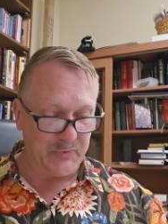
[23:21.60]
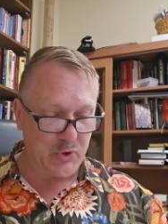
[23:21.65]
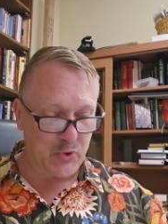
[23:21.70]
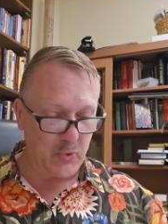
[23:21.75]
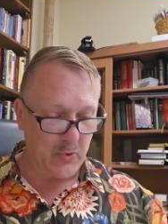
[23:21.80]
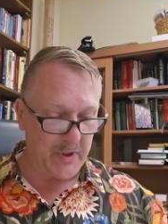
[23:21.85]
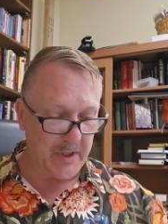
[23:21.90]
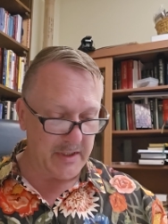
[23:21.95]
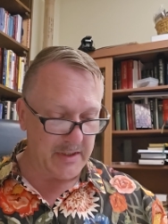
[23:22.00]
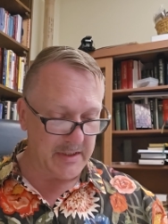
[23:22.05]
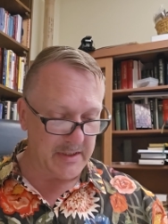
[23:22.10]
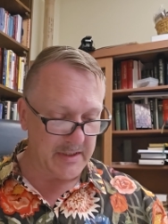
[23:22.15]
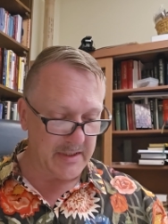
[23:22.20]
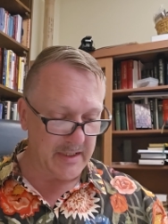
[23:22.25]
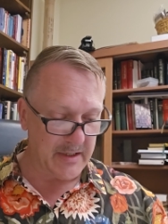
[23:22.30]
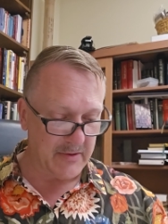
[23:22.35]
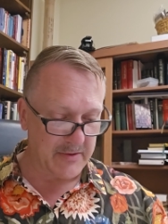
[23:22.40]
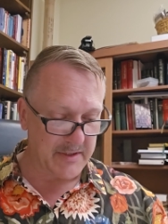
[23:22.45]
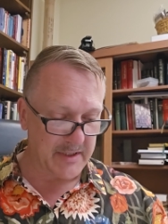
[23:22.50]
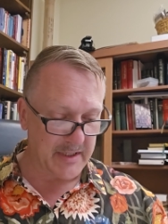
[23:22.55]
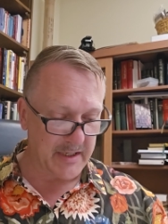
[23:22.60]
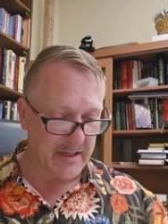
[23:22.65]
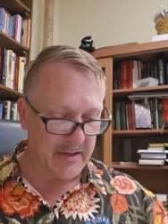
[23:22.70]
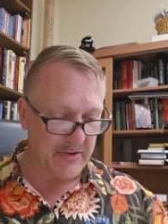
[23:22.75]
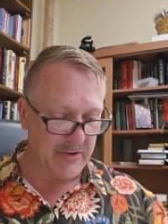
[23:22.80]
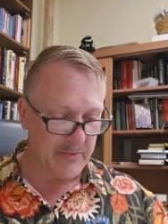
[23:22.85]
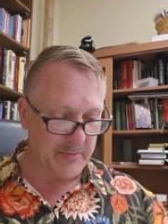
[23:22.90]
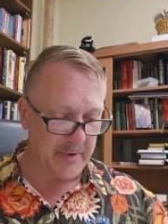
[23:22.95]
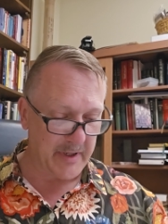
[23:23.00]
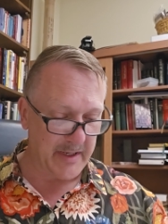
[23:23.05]
joined and held
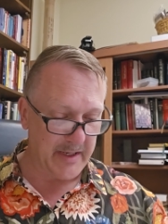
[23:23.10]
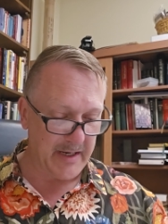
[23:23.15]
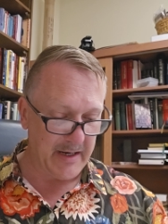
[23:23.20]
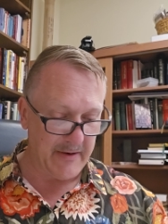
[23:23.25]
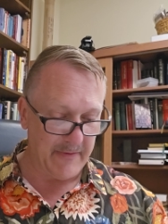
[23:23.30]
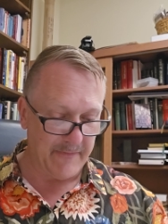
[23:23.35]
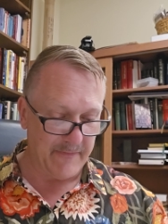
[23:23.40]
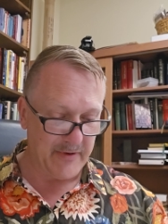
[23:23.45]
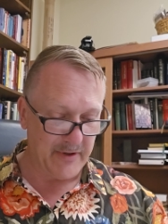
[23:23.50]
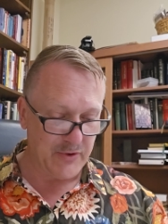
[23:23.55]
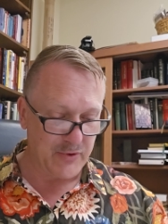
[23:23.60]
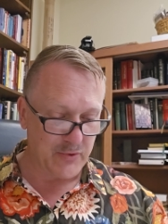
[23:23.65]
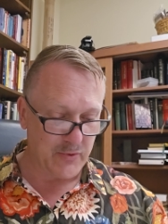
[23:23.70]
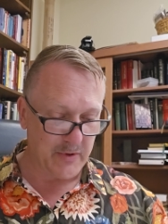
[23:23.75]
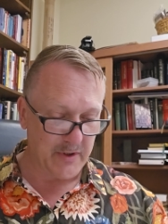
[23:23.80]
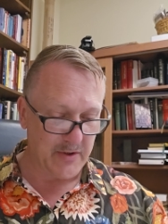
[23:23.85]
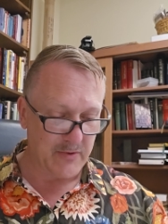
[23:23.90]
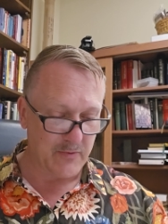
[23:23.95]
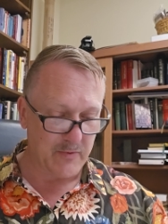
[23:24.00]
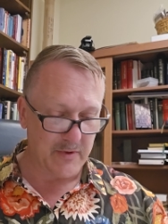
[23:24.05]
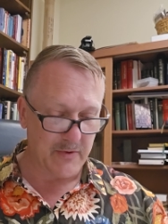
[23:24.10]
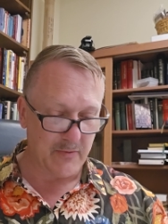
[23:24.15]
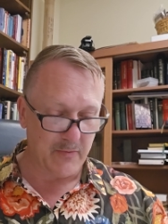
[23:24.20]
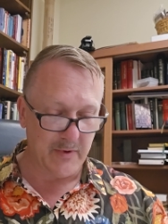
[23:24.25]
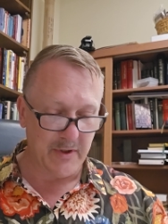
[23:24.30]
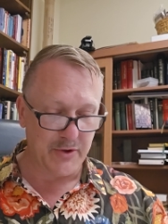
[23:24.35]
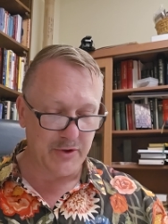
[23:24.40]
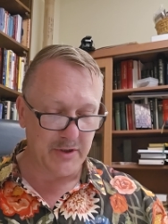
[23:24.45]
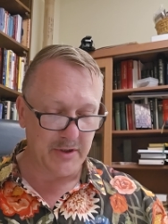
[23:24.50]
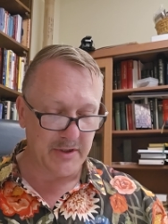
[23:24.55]
together by every joint with
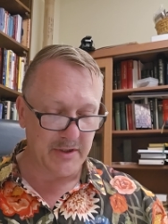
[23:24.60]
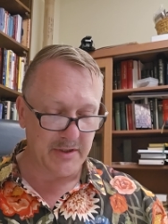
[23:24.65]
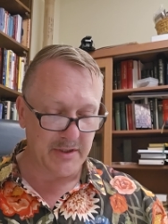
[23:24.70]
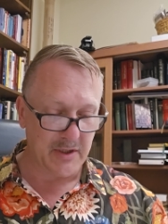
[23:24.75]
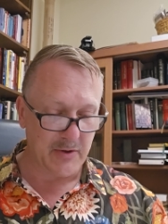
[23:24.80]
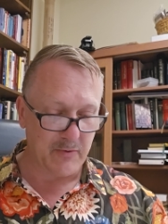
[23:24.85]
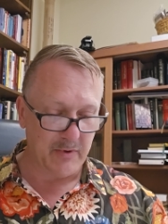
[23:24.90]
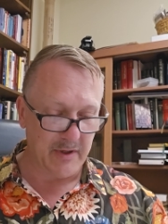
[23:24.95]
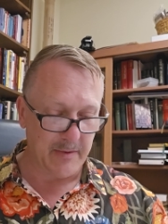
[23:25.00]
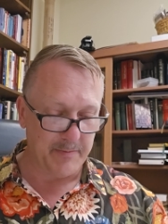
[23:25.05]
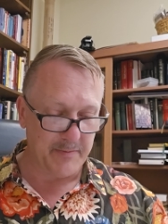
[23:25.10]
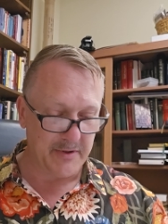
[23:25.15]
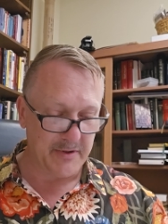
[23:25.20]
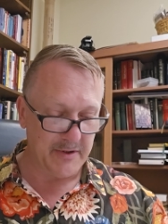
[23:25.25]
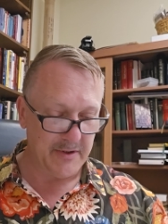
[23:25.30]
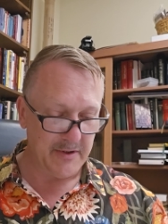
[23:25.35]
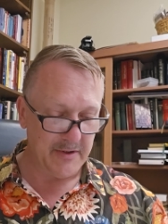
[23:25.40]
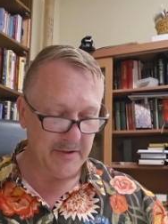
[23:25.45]
which it is equipped,